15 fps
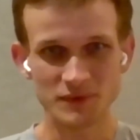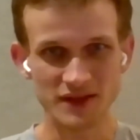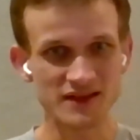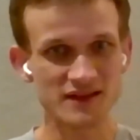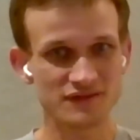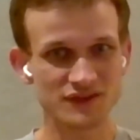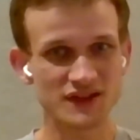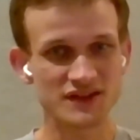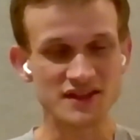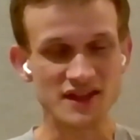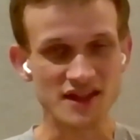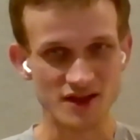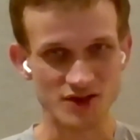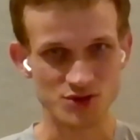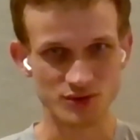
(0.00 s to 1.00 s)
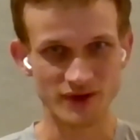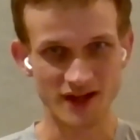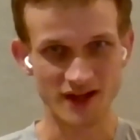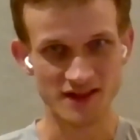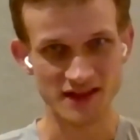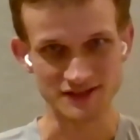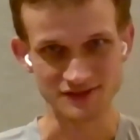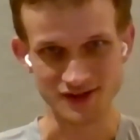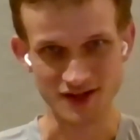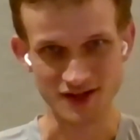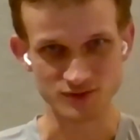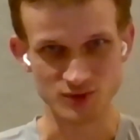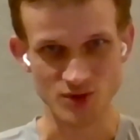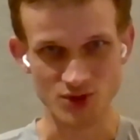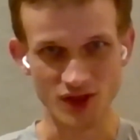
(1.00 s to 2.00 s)
if the decentralized scaling
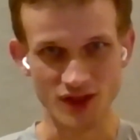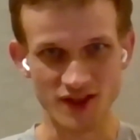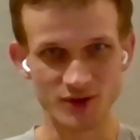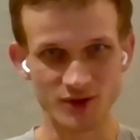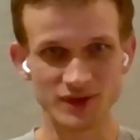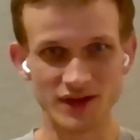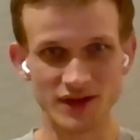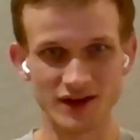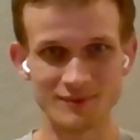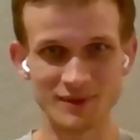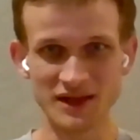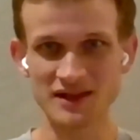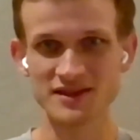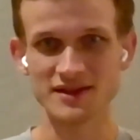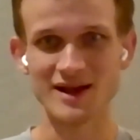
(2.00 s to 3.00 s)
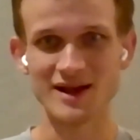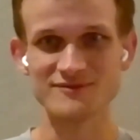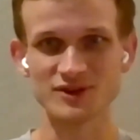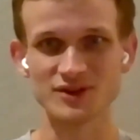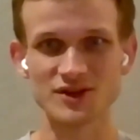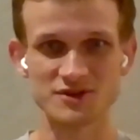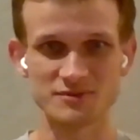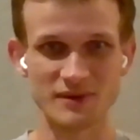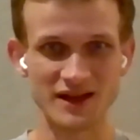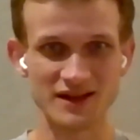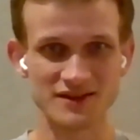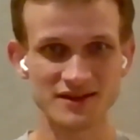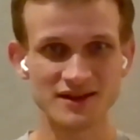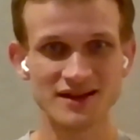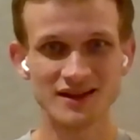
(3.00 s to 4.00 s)
solutions don't come in time for the
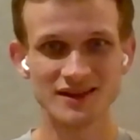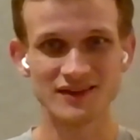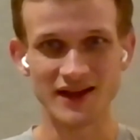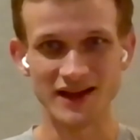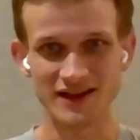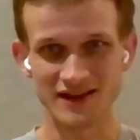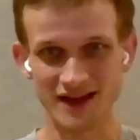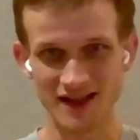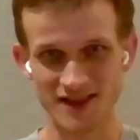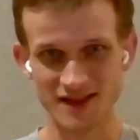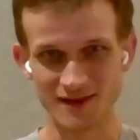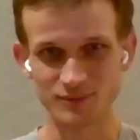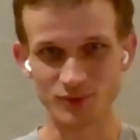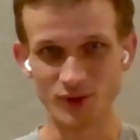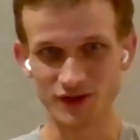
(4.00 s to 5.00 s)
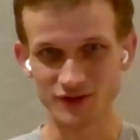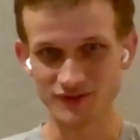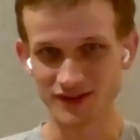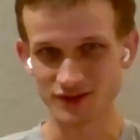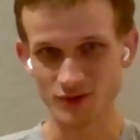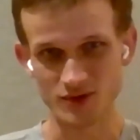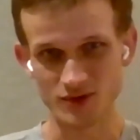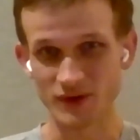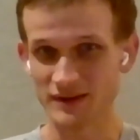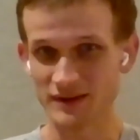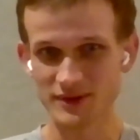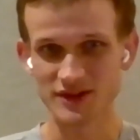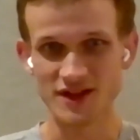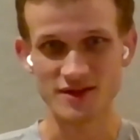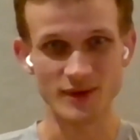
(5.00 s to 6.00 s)
demand, then at some point, like there's going to
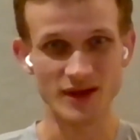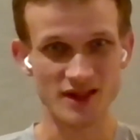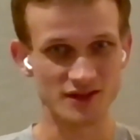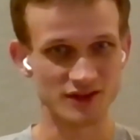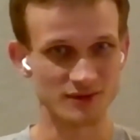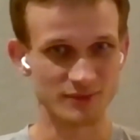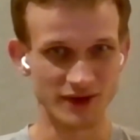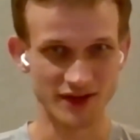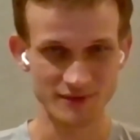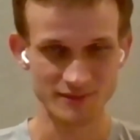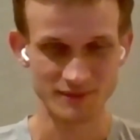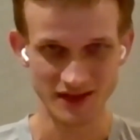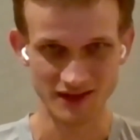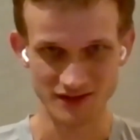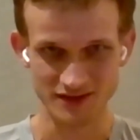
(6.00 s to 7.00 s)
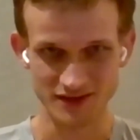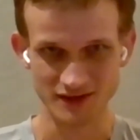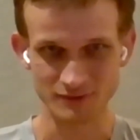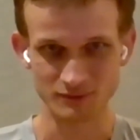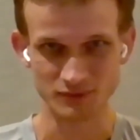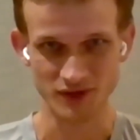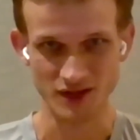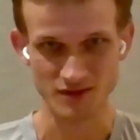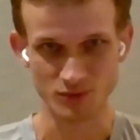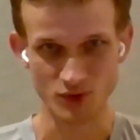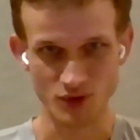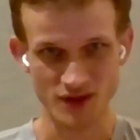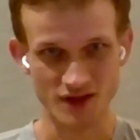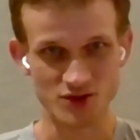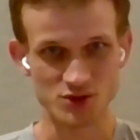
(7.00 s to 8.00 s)
be this race to the bottom, and these
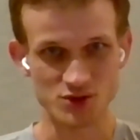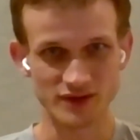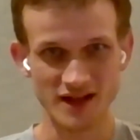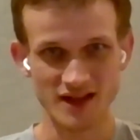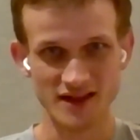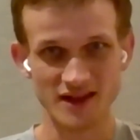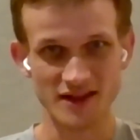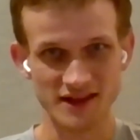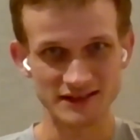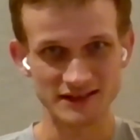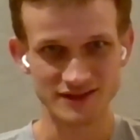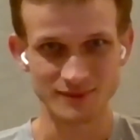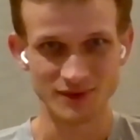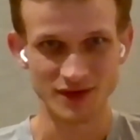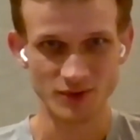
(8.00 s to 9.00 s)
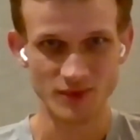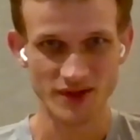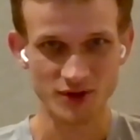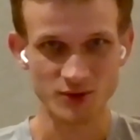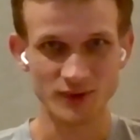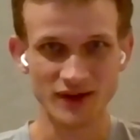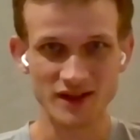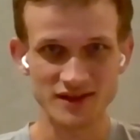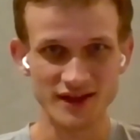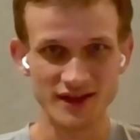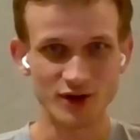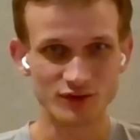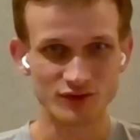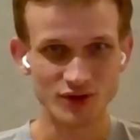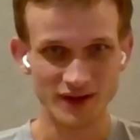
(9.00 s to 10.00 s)
more centralized scaling models are going to take
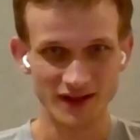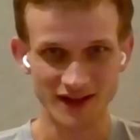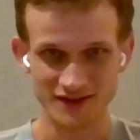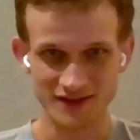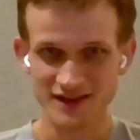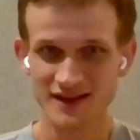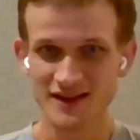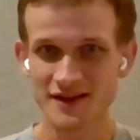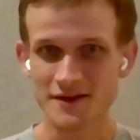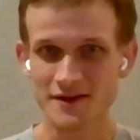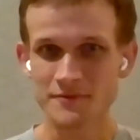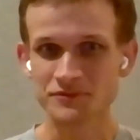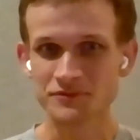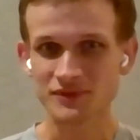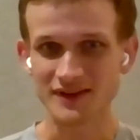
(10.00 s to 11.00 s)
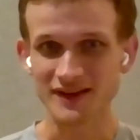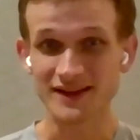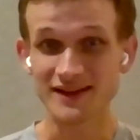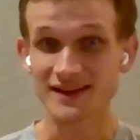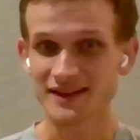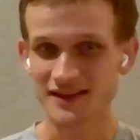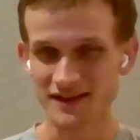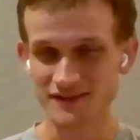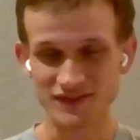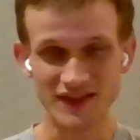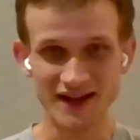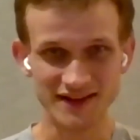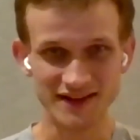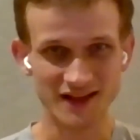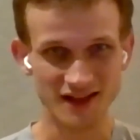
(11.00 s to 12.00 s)
over. And like if
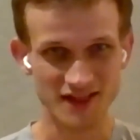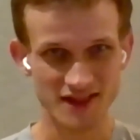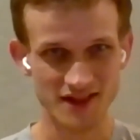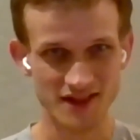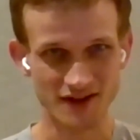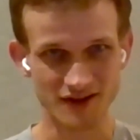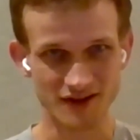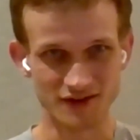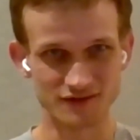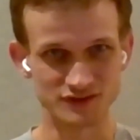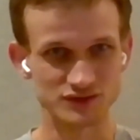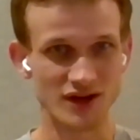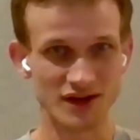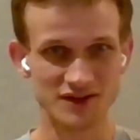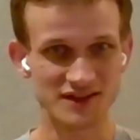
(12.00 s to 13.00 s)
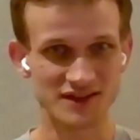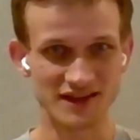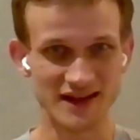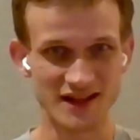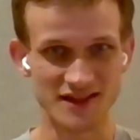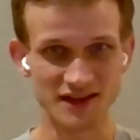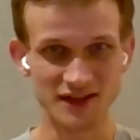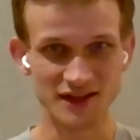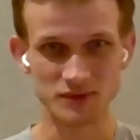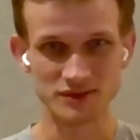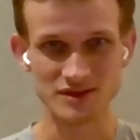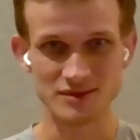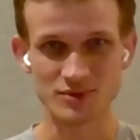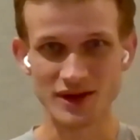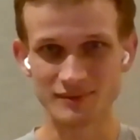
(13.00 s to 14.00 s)
that gets kind of locked in as an
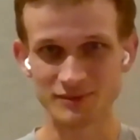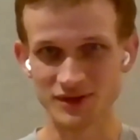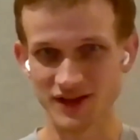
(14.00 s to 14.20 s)
equilibrium,